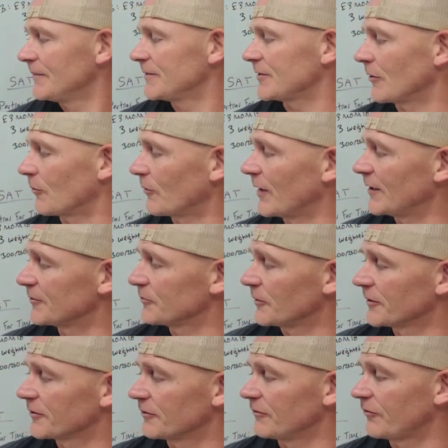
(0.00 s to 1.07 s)
So rounds
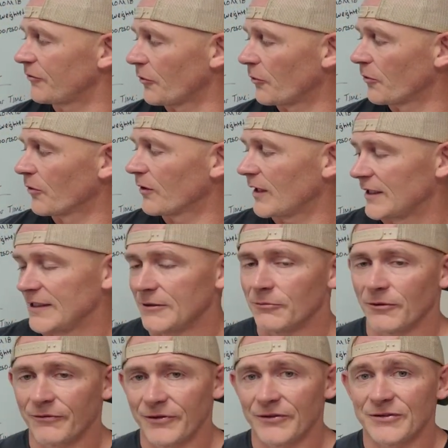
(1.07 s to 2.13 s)
1 through 4, I did
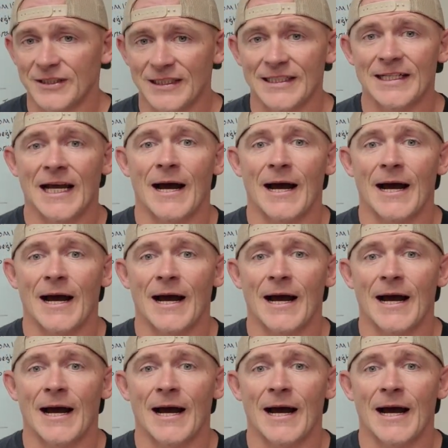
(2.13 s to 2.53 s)
115.